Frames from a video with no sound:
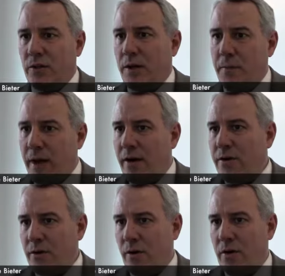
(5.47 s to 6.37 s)
only
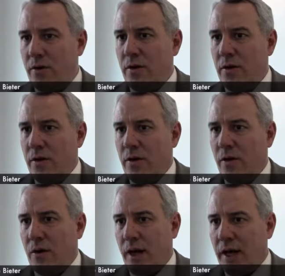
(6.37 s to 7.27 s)
mayors or
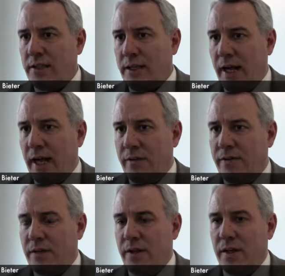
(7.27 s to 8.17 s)
or high
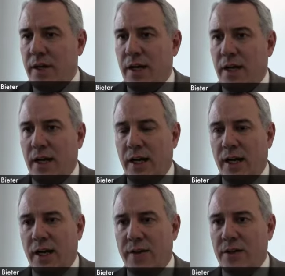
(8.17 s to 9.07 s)
staff.
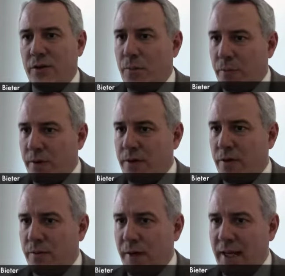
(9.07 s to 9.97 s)
Uh, there's no there's
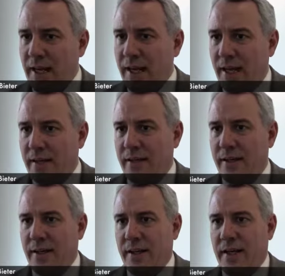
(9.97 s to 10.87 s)
no media.
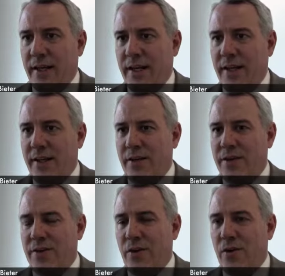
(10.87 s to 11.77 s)
It,
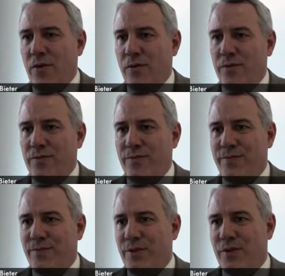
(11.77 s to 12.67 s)
there's no
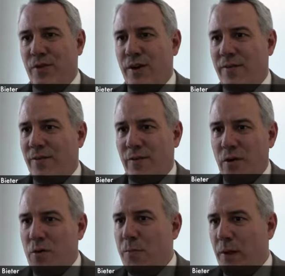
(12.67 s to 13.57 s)
sort of
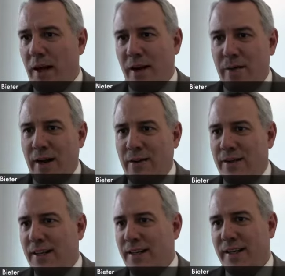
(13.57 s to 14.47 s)
hoopla
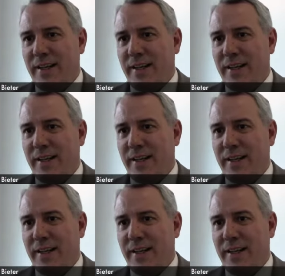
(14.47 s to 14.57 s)
around it.